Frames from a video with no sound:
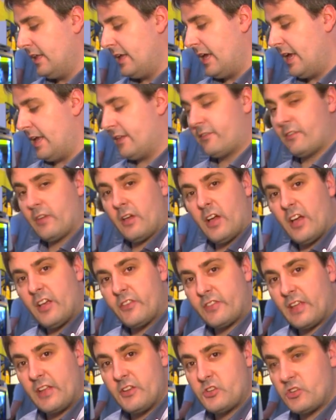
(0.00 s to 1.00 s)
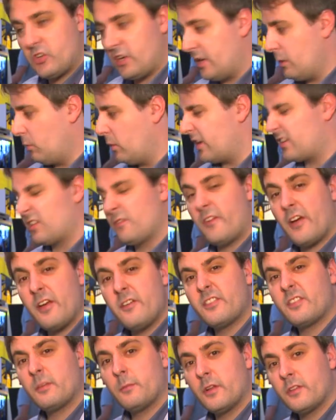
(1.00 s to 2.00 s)
It's essentially works
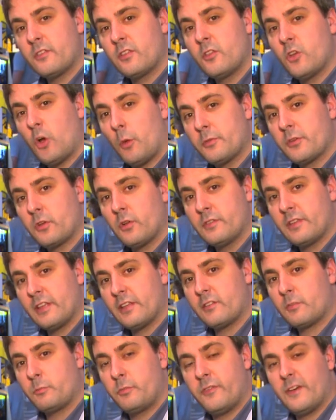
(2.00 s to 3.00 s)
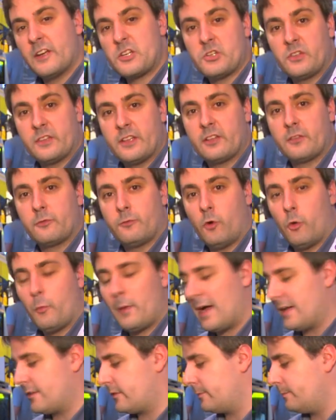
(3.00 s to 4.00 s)
very similar to the optical disc, professional disc
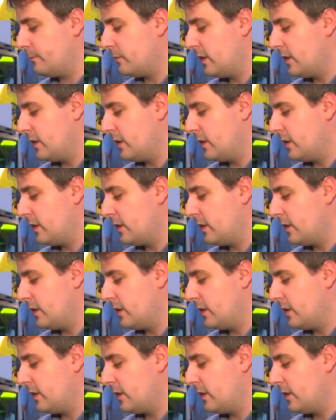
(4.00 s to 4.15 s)
format.